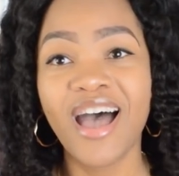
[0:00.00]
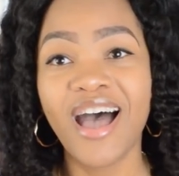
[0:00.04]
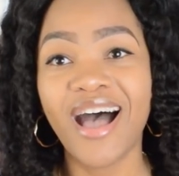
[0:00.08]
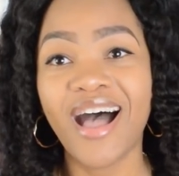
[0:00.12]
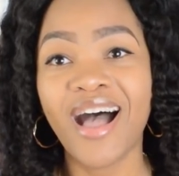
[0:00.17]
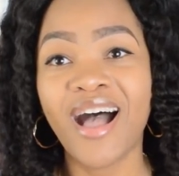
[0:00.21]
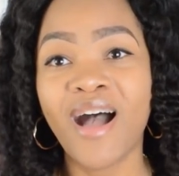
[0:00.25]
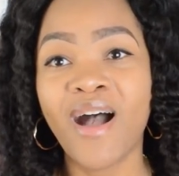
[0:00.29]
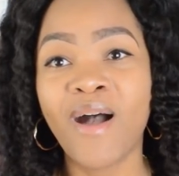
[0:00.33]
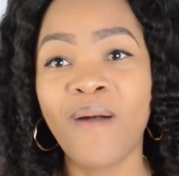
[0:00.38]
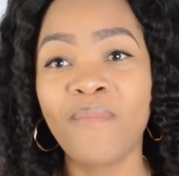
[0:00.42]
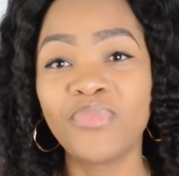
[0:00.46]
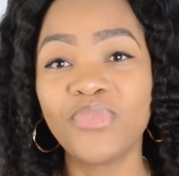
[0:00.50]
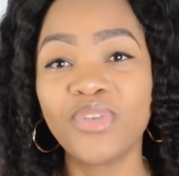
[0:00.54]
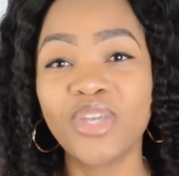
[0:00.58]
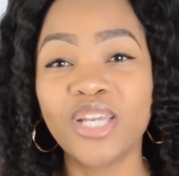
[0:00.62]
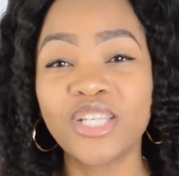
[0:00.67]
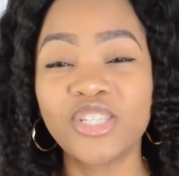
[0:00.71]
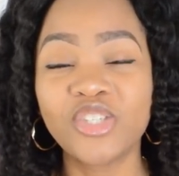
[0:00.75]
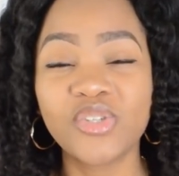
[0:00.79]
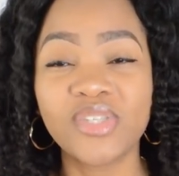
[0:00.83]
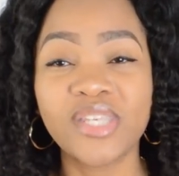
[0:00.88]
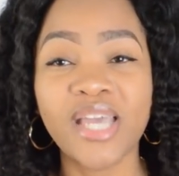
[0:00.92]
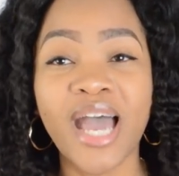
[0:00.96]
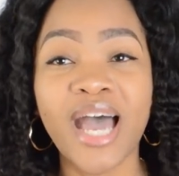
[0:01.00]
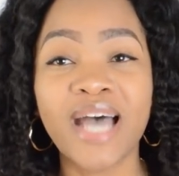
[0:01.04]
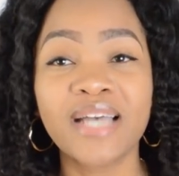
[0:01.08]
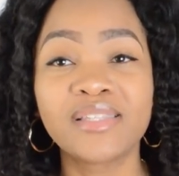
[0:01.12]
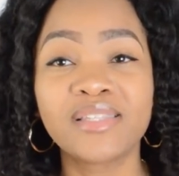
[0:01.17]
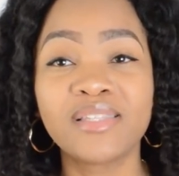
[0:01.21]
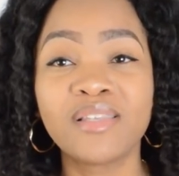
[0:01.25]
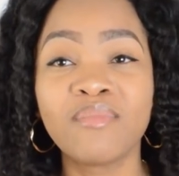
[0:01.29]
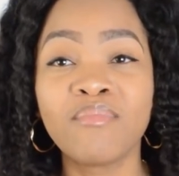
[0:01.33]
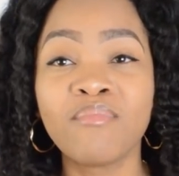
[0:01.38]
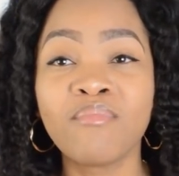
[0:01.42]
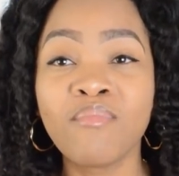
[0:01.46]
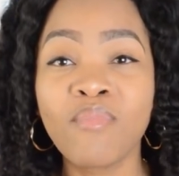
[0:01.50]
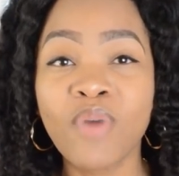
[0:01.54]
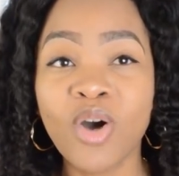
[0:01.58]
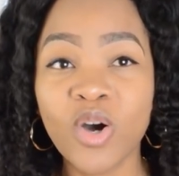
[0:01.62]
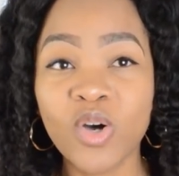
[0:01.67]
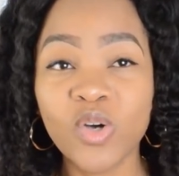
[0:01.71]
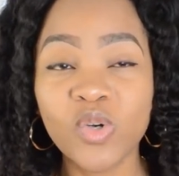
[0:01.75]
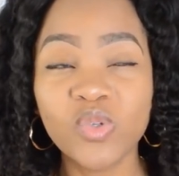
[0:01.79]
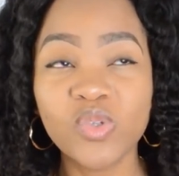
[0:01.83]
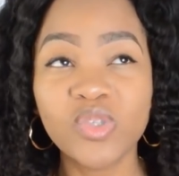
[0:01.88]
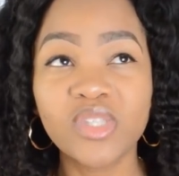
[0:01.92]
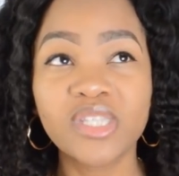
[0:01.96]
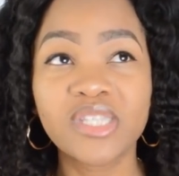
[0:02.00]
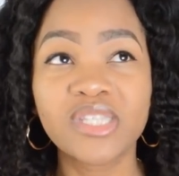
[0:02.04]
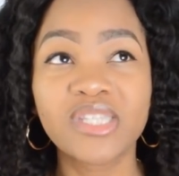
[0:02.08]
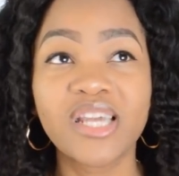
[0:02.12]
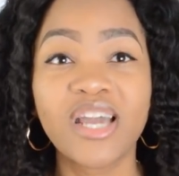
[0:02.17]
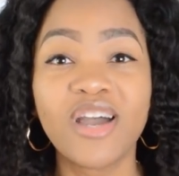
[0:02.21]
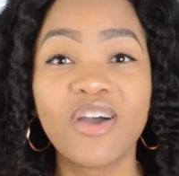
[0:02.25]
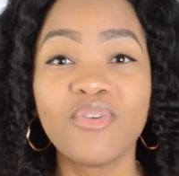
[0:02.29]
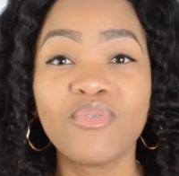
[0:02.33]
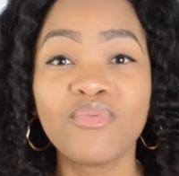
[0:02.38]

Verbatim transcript: Um, it just has the most